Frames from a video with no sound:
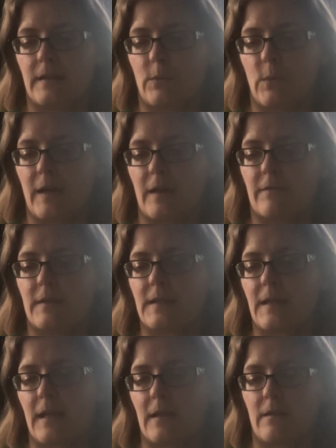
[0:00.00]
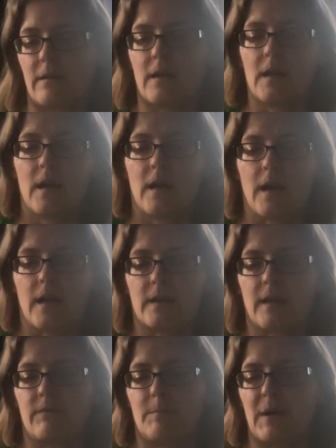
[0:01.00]
the wake of a scandal, and
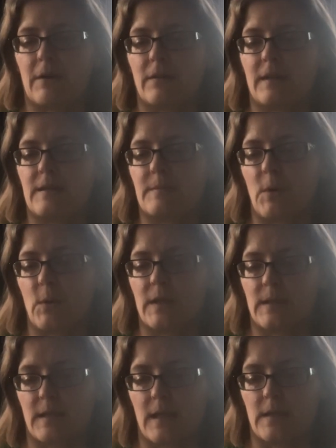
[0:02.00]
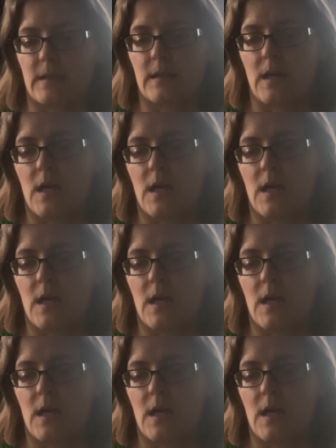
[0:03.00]
they've barely spoken since.